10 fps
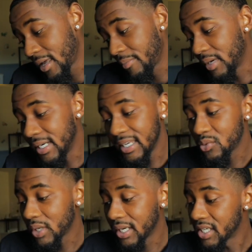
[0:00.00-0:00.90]
But it is
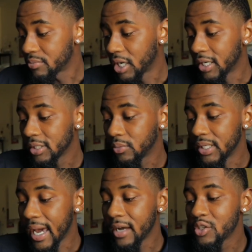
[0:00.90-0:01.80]
what it is, bro. You're
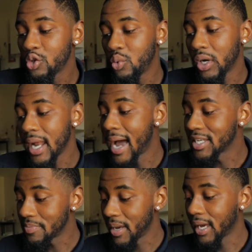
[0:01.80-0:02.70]
down 2-1. I
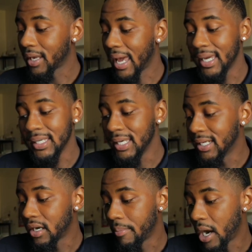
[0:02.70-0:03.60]
expect AD to
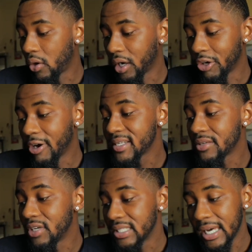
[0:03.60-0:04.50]
come out
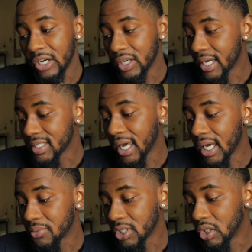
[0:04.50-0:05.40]
aggressive as hell next
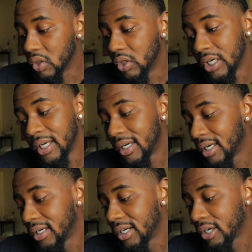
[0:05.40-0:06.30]
game. So,
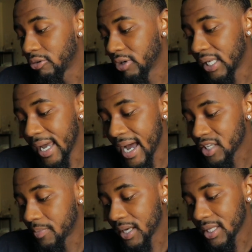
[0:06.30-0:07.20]
really, I
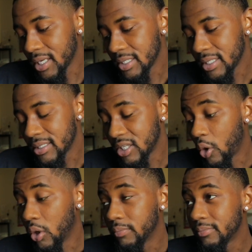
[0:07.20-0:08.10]
expect us
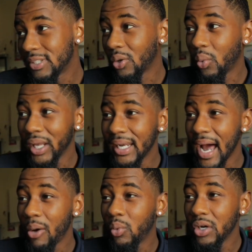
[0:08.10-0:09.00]
to win it.
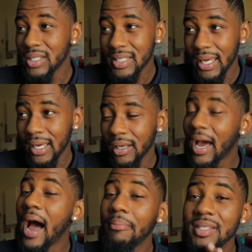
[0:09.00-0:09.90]
I would say, nah,
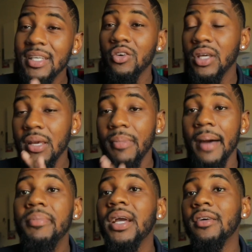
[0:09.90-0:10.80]
I'm going to still keep my
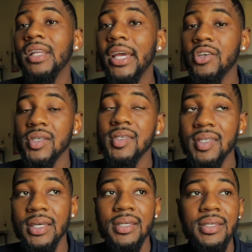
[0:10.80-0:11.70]
pick of Lakers in
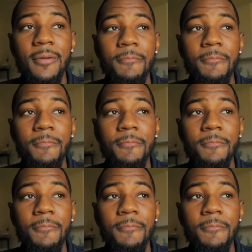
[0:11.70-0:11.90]
6.